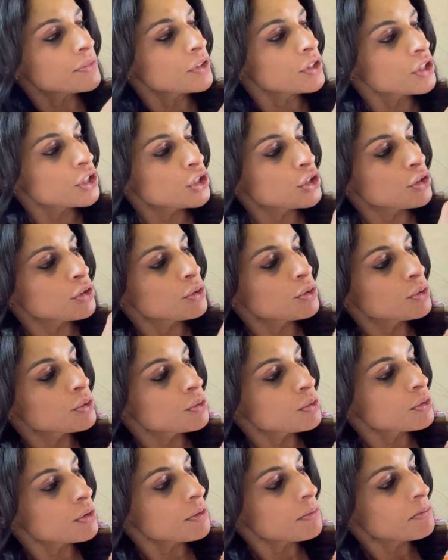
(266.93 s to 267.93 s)

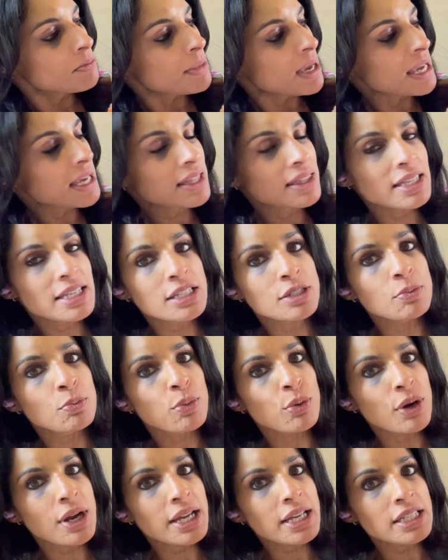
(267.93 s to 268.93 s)
you make these
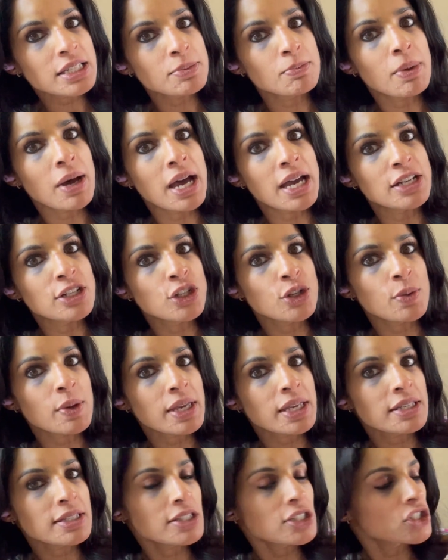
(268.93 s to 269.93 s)
bricks by
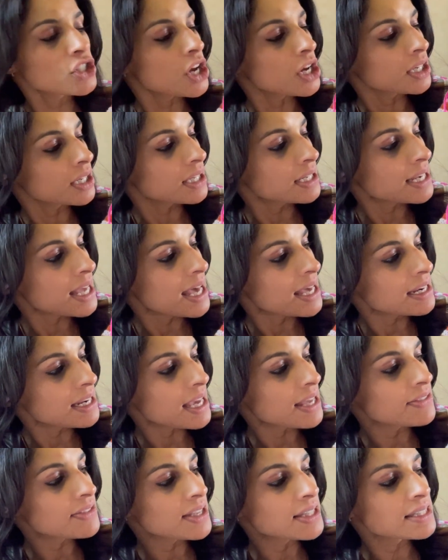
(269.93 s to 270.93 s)
doing stockinette
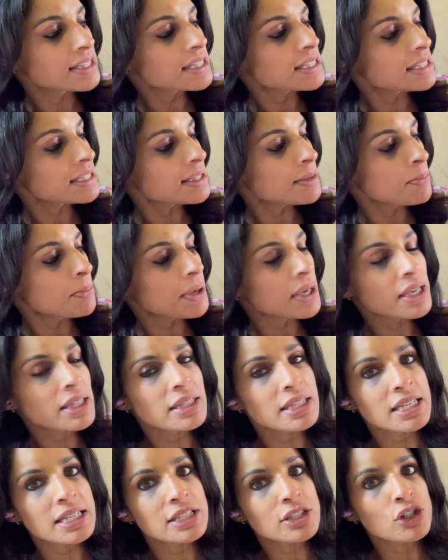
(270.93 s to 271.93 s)
and then slipping
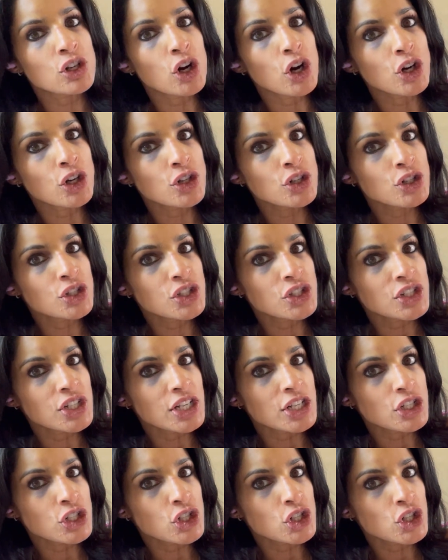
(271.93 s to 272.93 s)
these garter
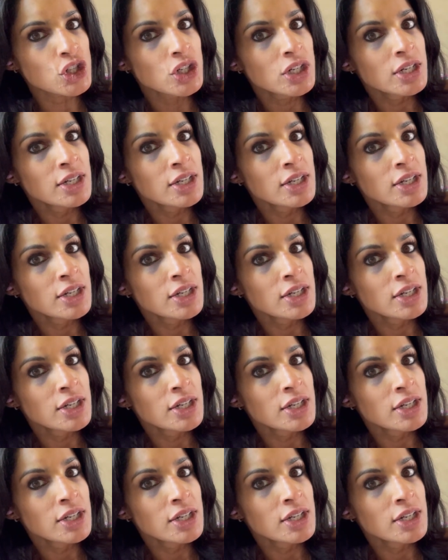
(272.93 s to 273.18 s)
stitch